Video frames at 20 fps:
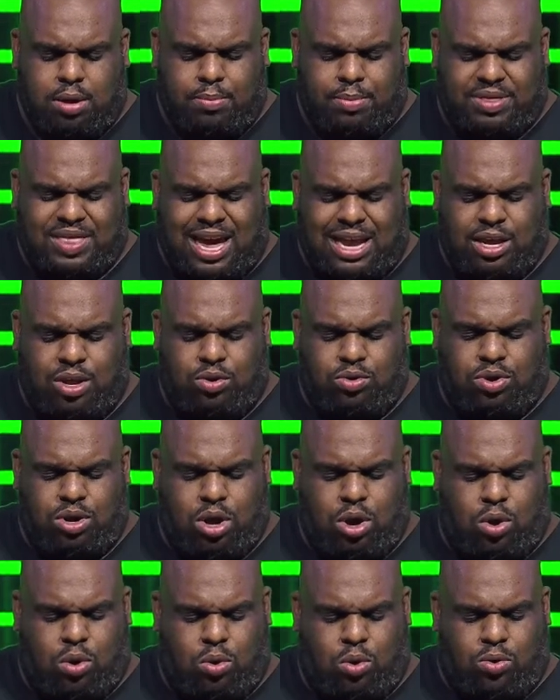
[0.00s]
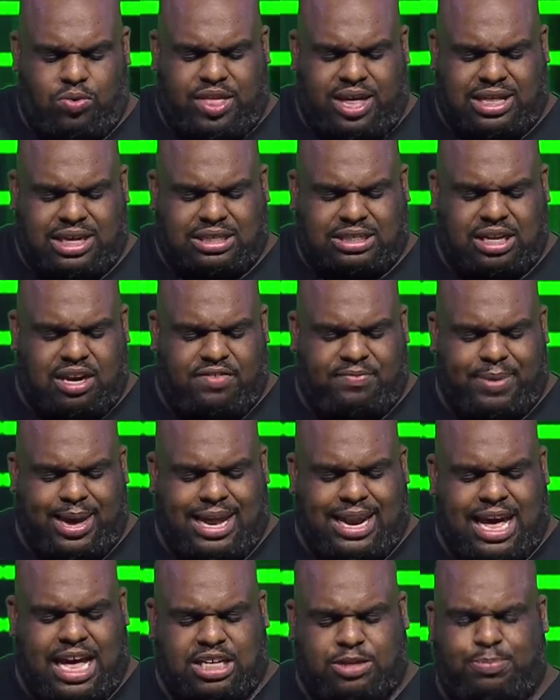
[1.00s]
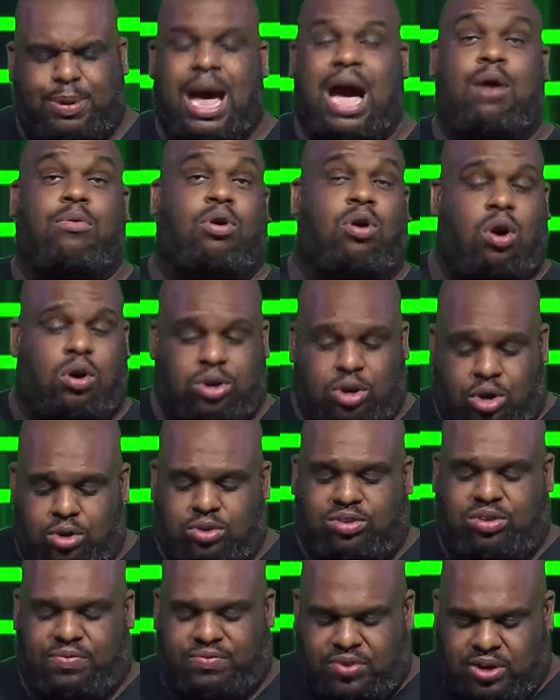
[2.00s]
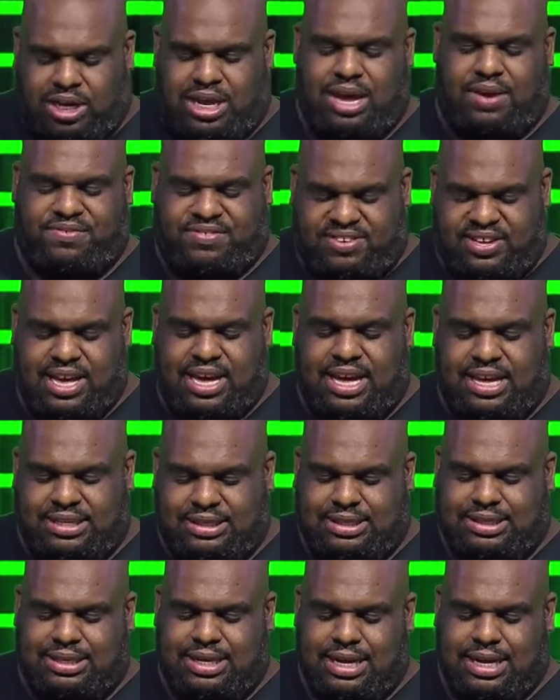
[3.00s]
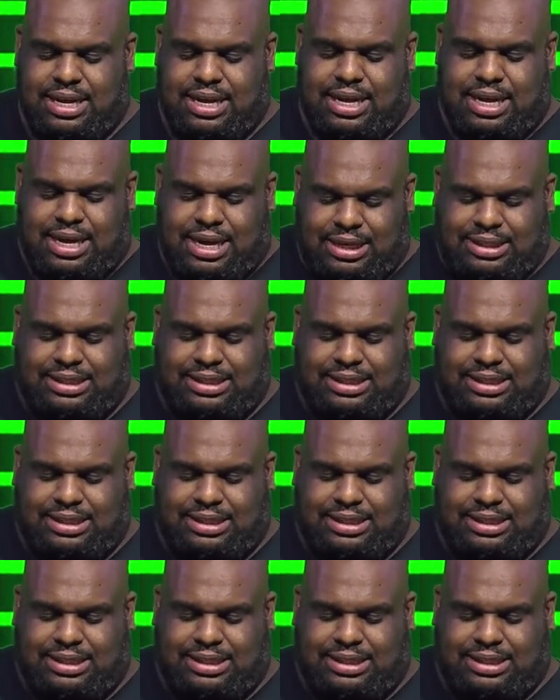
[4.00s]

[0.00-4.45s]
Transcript: But that you know that the Son of Man has power on earth to forgive sins he